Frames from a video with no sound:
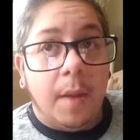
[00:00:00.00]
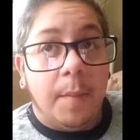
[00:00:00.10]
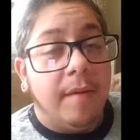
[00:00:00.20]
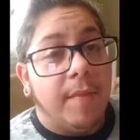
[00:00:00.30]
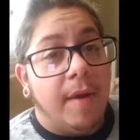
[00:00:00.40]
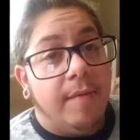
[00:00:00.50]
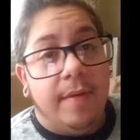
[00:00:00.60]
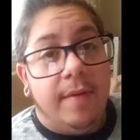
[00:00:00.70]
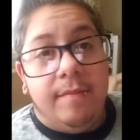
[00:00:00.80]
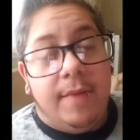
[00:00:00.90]
I mean,
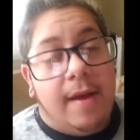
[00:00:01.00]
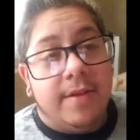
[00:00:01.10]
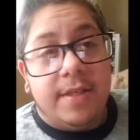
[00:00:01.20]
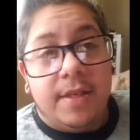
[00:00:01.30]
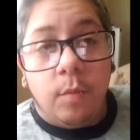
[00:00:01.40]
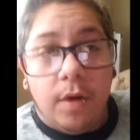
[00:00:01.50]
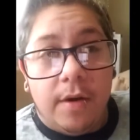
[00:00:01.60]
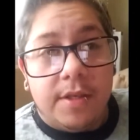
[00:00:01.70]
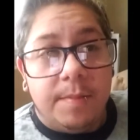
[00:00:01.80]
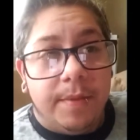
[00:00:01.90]
I'm haven't seen
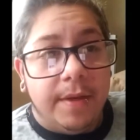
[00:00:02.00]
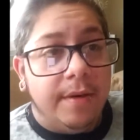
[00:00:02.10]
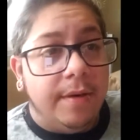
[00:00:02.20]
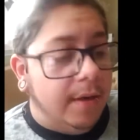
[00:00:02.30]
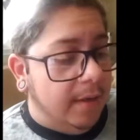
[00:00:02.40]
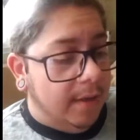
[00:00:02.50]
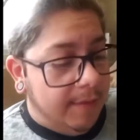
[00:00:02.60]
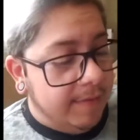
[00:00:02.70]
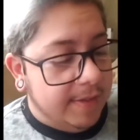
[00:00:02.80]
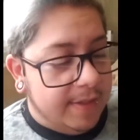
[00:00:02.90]
worse, but it
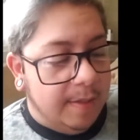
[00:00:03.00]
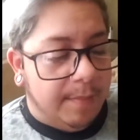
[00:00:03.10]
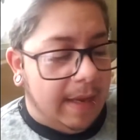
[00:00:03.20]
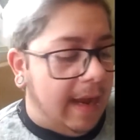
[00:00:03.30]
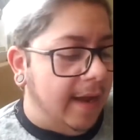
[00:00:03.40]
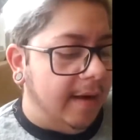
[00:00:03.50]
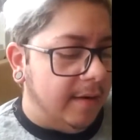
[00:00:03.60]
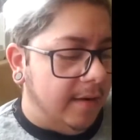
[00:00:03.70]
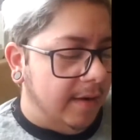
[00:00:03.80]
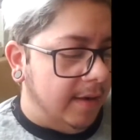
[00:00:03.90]
definitely seemed bad.
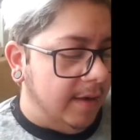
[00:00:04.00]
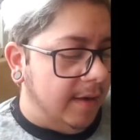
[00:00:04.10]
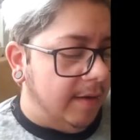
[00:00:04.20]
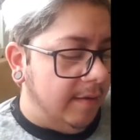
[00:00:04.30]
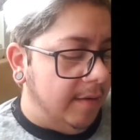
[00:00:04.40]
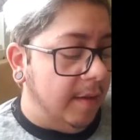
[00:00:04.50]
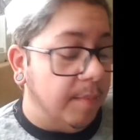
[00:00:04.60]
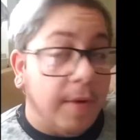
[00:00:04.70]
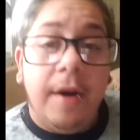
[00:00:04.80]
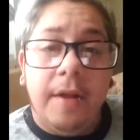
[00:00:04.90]
In the
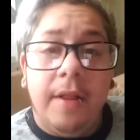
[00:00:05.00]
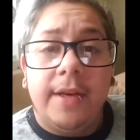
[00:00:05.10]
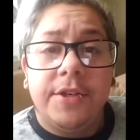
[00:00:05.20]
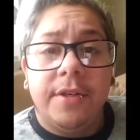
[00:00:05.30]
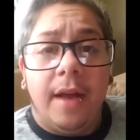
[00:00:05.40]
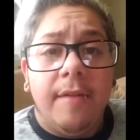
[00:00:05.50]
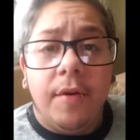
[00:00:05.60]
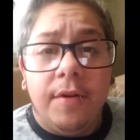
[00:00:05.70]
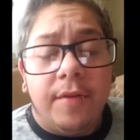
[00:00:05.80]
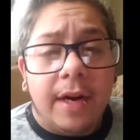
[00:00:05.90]
prior election, I
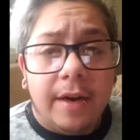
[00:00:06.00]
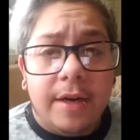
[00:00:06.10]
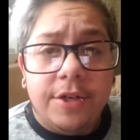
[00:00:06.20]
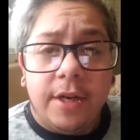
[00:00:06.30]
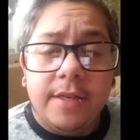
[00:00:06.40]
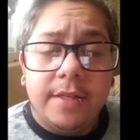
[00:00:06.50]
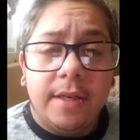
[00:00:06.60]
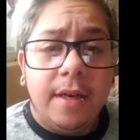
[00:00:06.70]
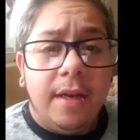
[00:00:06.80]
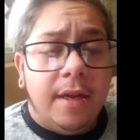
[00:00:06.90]
voted for Gary
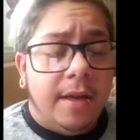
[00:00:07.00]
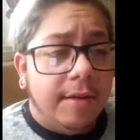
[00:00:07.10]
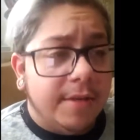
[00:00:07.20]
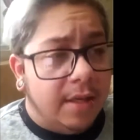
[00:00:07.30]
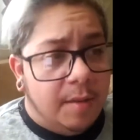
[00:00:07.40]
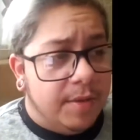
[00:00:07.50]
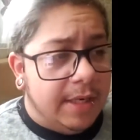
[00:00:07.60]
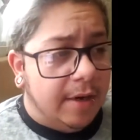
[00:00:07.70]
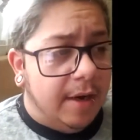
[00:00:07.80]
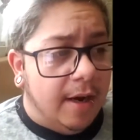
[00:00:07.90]
Johnson. He was a
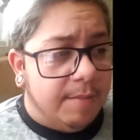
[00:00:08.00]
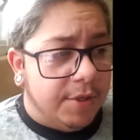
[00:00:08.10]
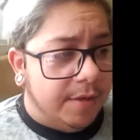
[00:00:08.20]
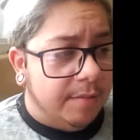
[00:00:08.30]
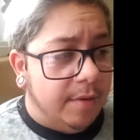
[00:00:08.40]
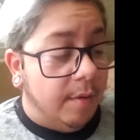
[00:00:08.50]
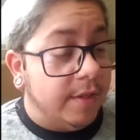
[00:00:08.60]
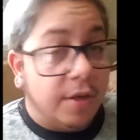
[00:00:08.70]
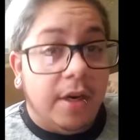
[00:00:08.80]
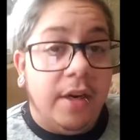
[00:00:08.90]
libertarian option. I
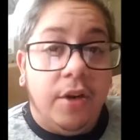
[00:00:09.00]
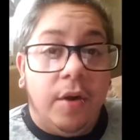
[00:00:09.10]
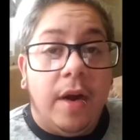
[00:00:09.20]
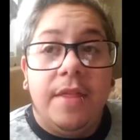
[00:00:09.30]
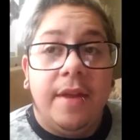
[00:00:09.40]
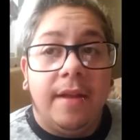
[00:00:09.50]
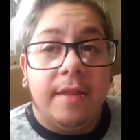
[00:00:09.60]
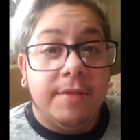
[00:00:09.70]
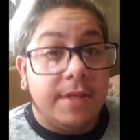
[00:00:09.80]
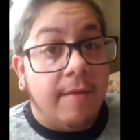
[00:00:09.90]
wasn't going to do anything
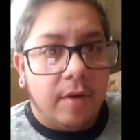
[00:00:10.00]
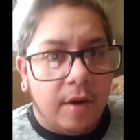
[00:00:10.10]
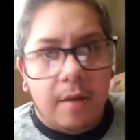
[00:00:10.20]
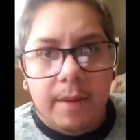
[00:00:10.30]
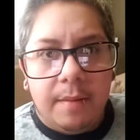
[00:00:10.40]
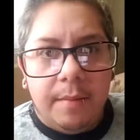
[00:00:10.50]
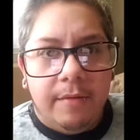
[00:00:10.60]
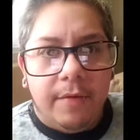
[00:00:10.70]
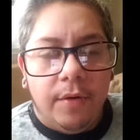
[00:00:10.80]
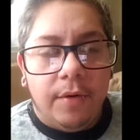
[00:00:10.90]
that was ever going to make me
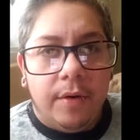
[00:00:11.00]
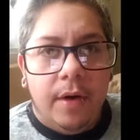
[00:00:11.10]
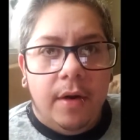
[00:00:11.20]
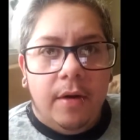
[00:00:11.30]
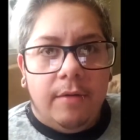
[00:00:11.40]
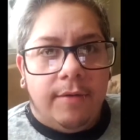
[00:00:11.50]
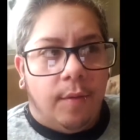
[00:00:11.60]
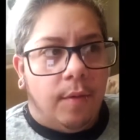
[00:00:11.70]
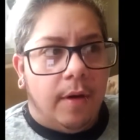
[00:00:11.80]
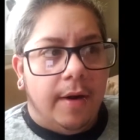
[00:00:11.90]
vote
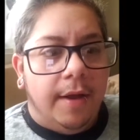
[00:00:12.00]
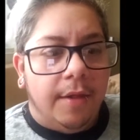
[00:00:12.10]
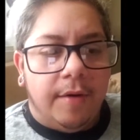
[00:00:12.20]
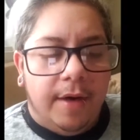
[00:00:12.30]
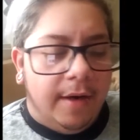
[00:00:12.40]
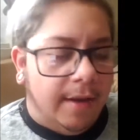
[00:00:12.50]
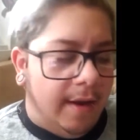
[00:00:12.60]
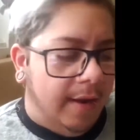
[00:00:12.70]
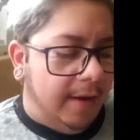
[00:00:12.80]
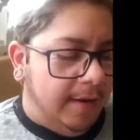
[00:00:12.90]
for Hillary.
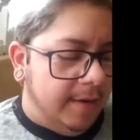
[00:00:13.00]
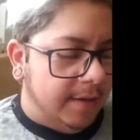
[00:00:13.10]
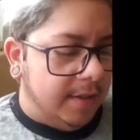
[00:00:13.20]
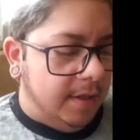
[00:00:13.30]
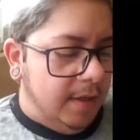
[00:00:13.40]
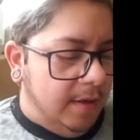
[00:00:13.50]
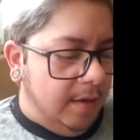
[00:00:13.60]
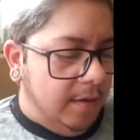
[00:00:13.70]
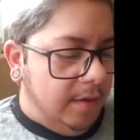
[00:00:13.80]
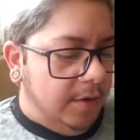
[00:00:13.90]
And
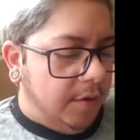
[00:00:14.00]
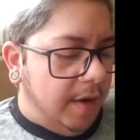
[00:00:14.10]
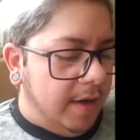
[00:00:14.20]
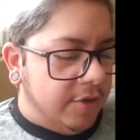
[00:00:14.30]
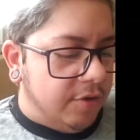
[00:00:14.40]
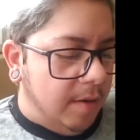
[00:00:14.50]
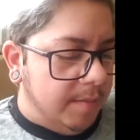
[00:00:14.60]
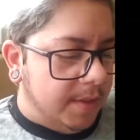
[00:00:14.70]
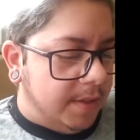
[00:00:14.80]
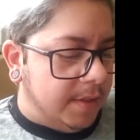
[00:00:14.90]
during
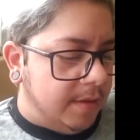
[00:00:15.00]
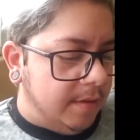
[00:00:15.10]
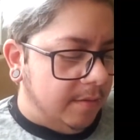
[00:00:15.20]
Trump's